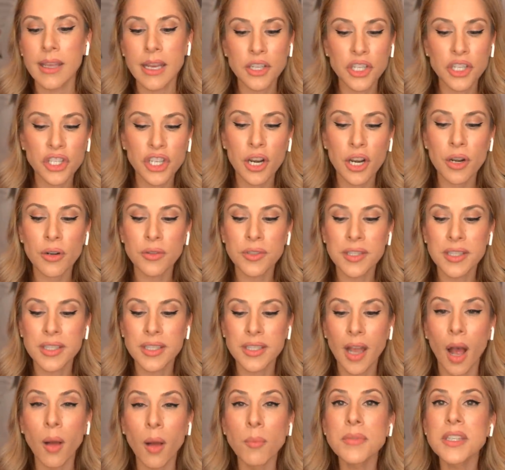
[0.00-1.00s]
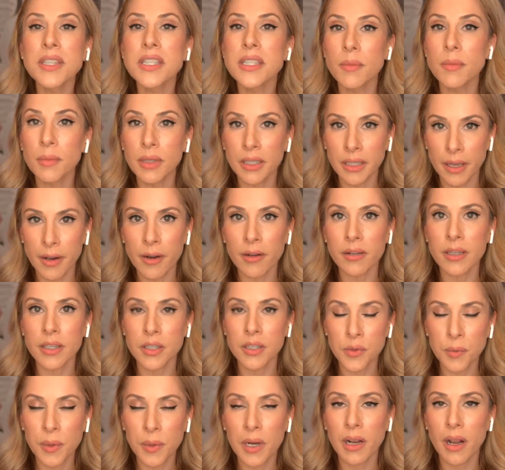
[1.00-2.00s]
They share some
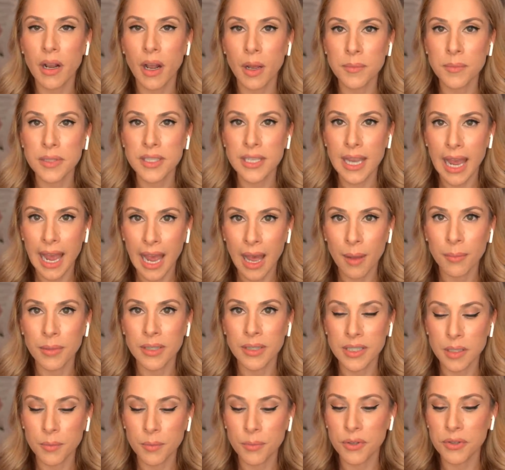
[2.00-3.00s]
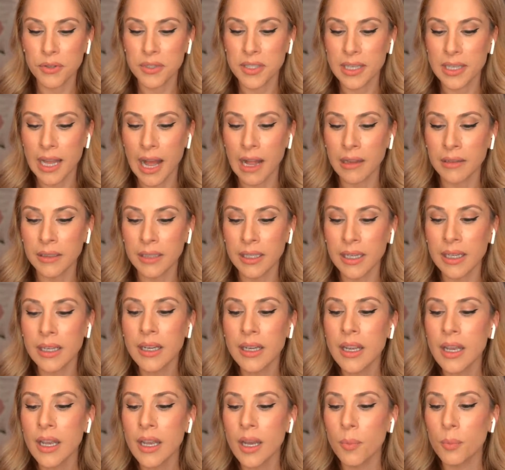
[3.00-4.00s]
similarities when it comes to habits and
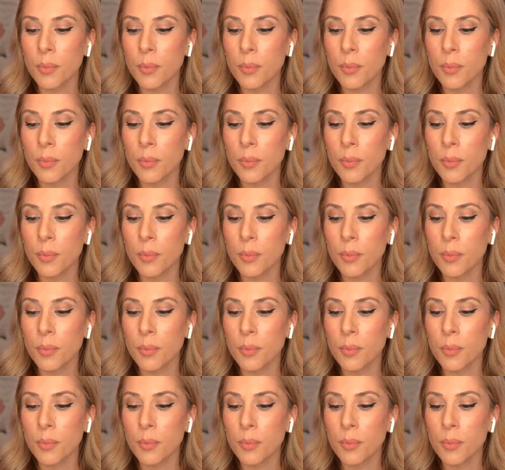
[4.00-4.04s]
personality,